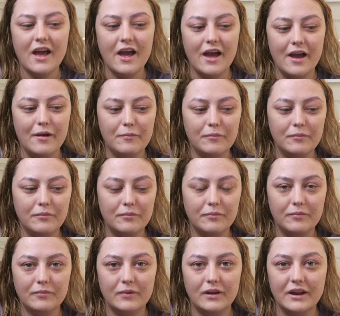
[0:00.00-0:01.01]

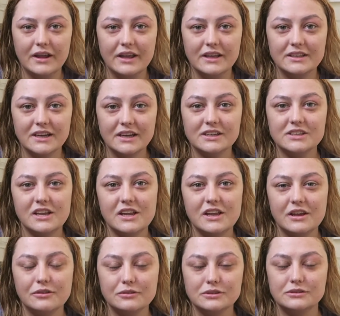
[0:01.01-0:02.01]
Like, it's actually
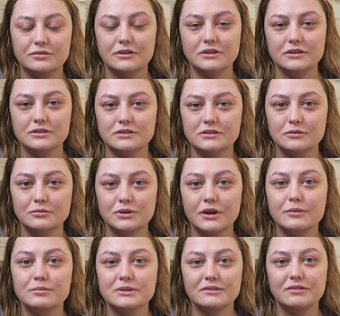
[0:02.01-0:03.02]
used for some
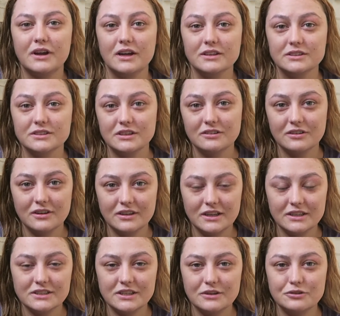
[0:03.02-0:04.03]
types of cancer and all,
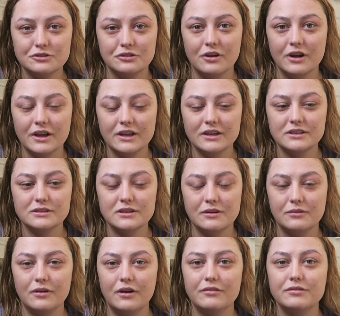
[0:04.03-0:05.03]
that's how strong it is.
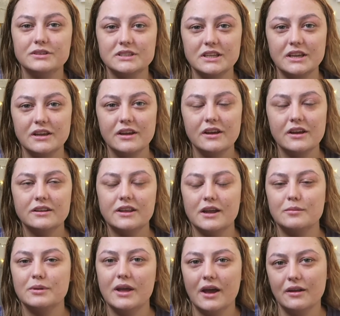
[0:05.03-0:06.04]
Now, obviously,
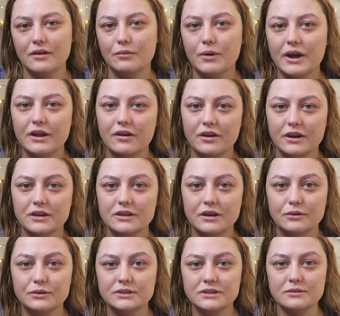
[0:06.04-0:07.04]
they'd be getting a way higher
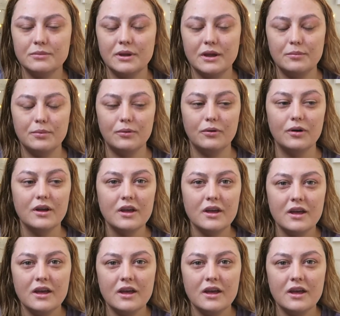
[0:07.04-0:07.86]
dose than me, but,